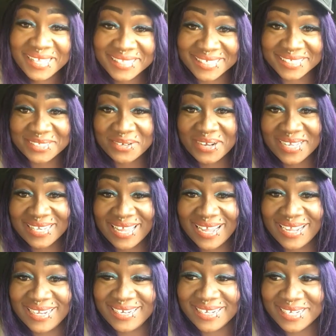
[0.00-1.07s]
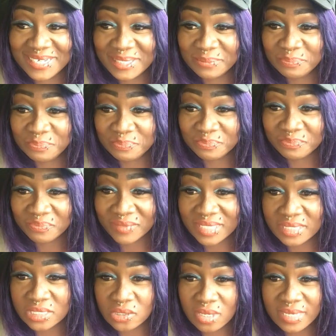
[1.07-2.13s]
this online
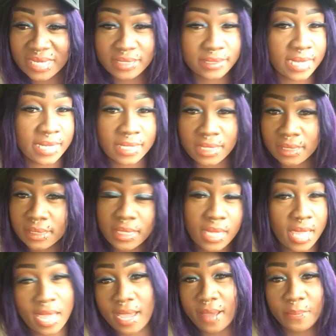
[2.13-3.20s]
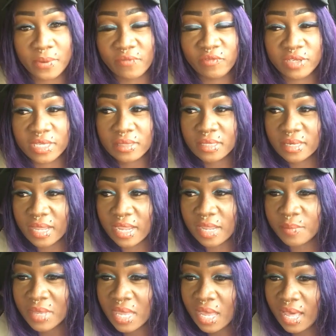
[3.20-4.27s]
dating app. I forget the name.